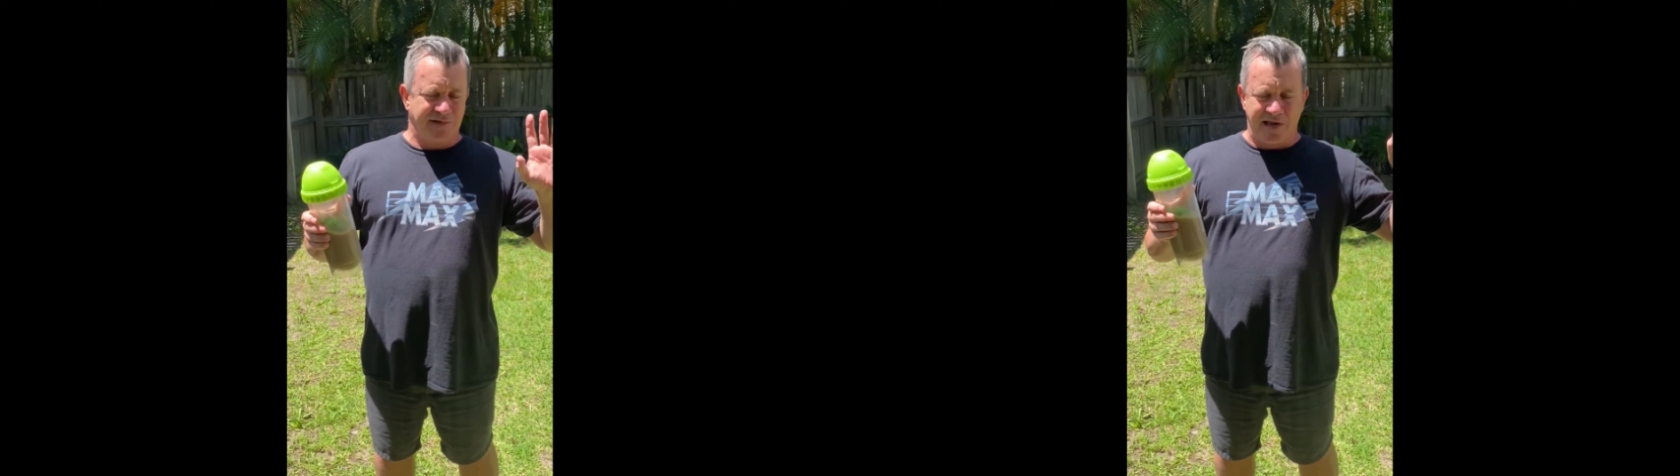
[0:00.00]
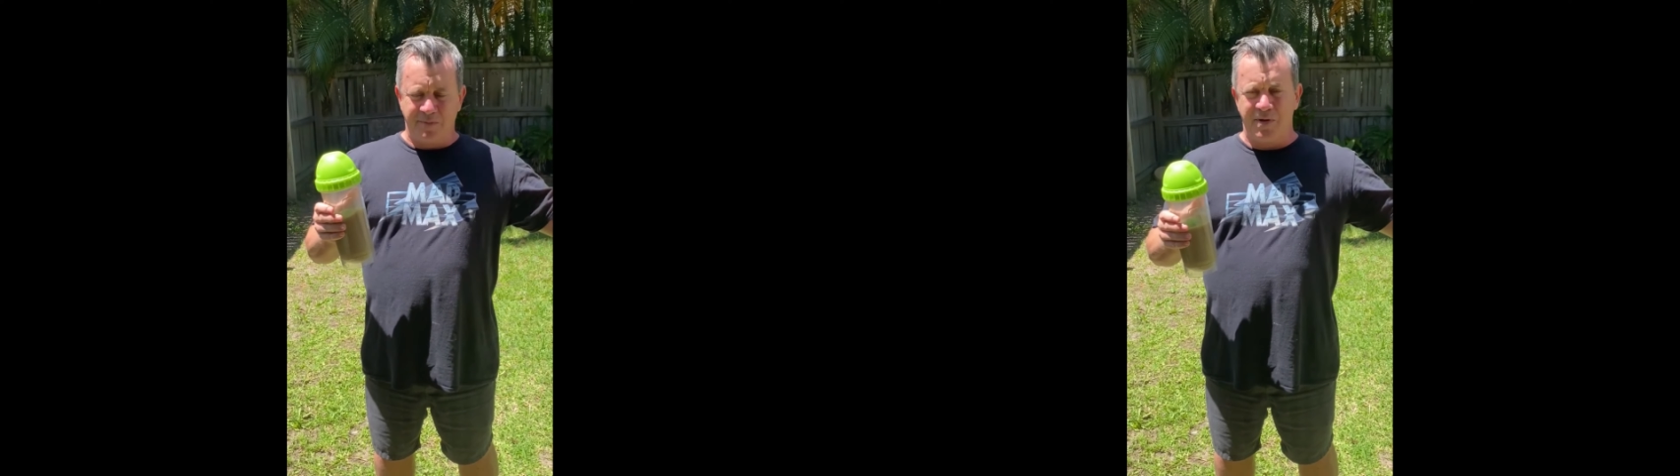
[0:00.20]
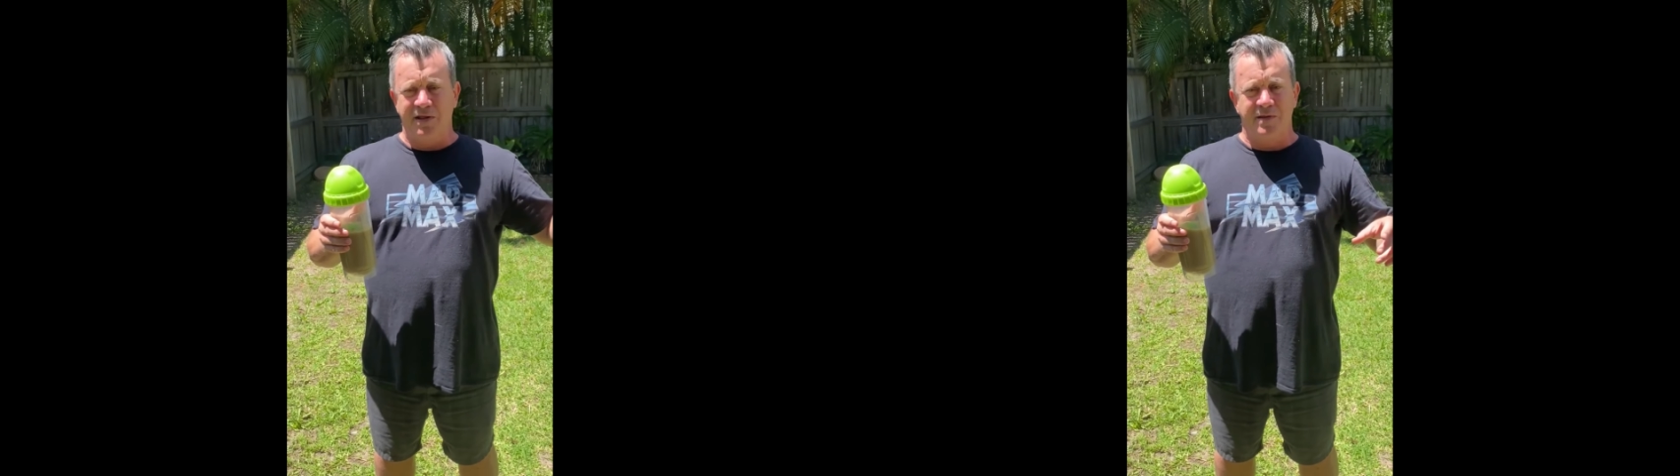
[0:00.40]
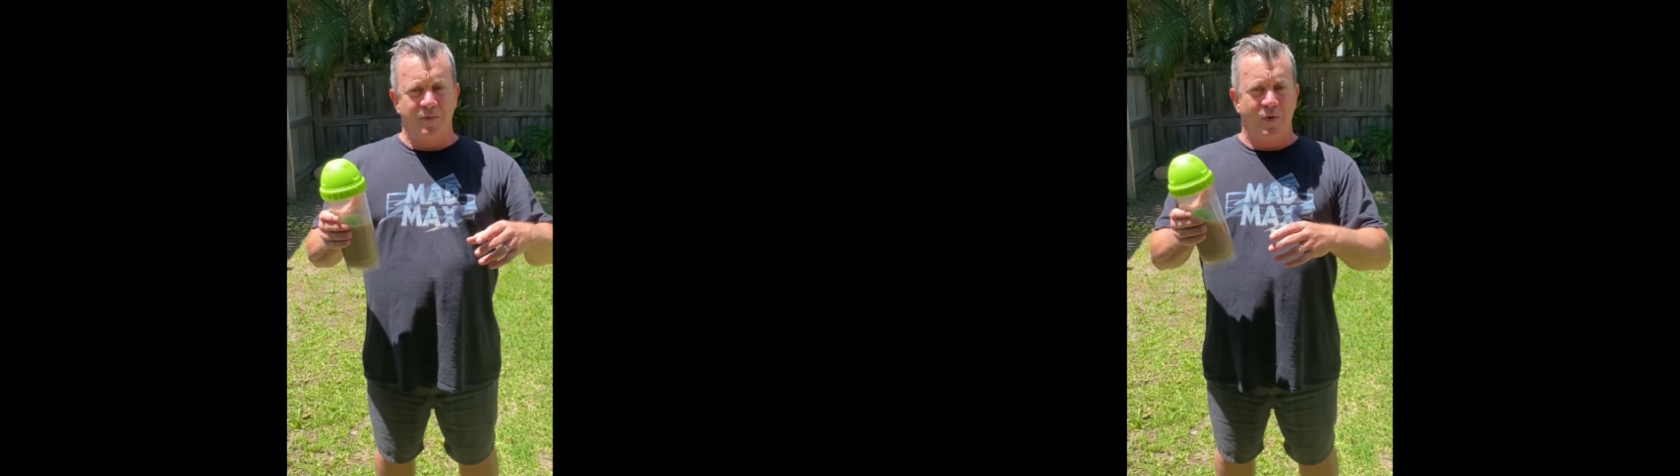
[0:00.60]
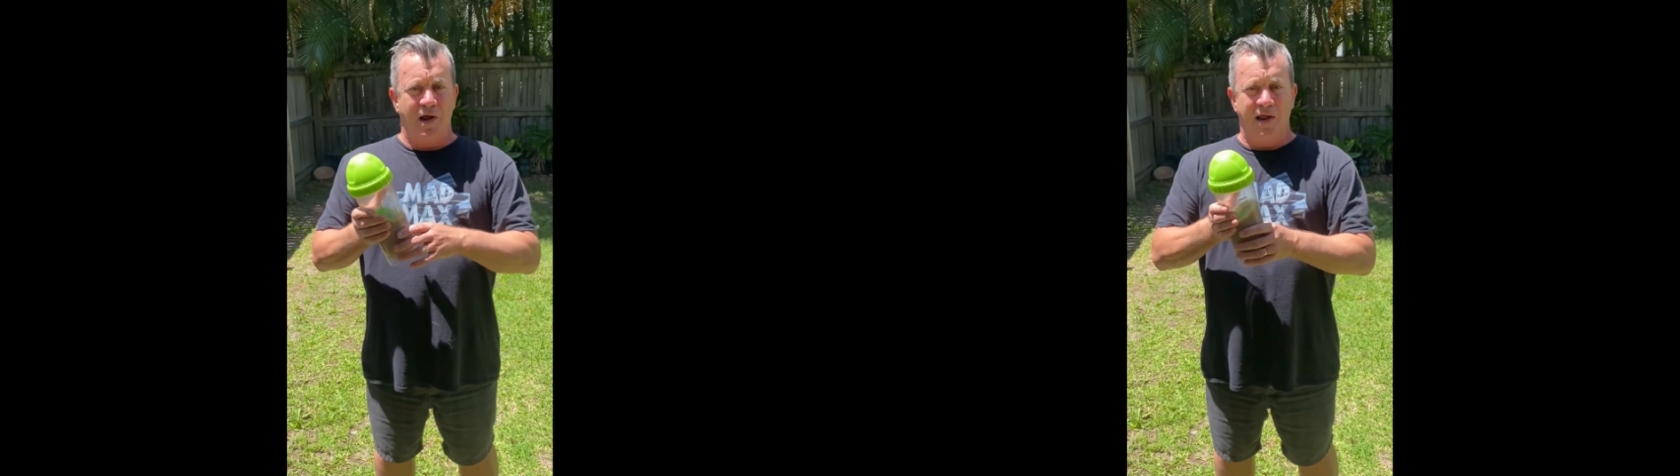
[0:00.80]
started packing
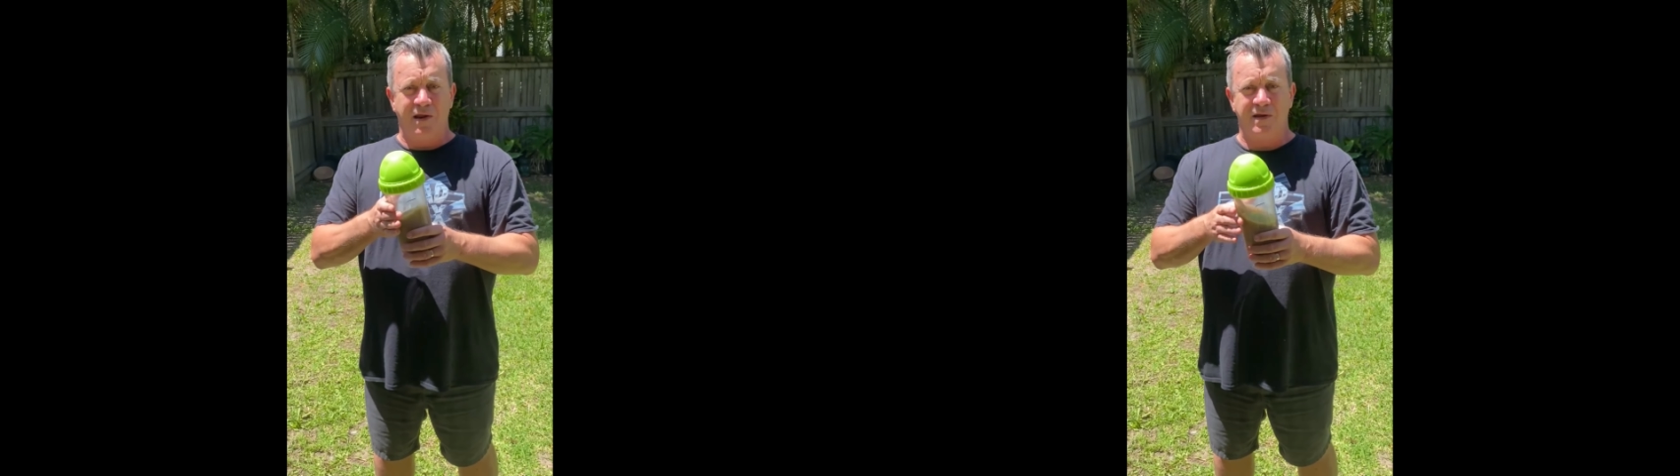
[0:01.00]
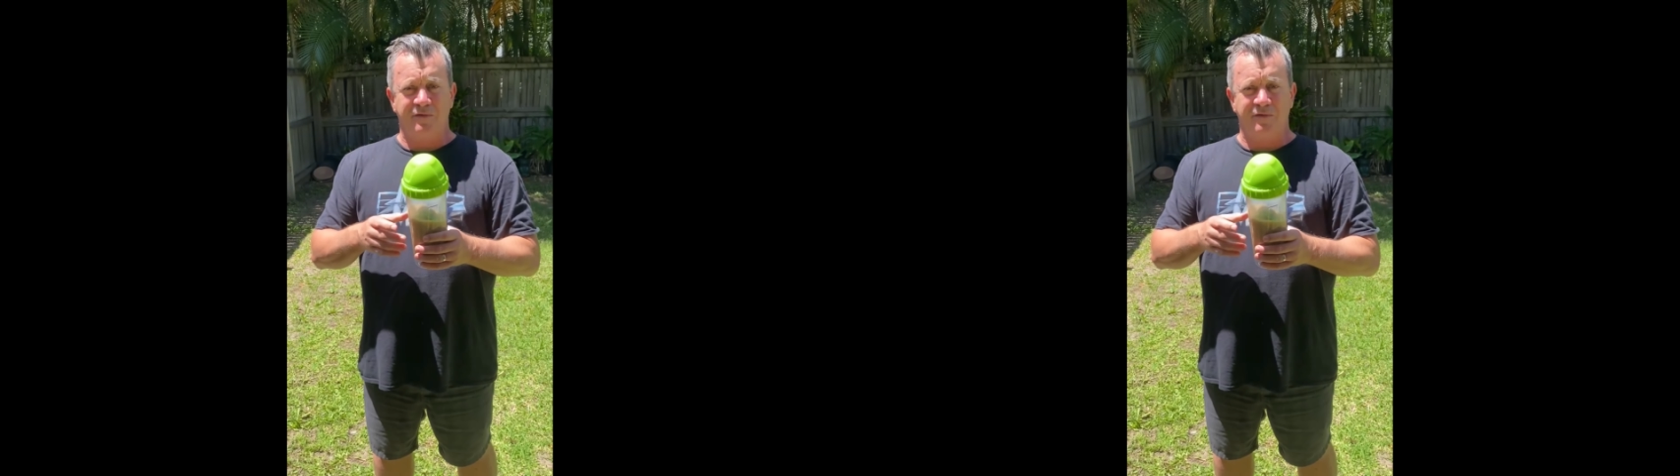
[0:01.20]
them away,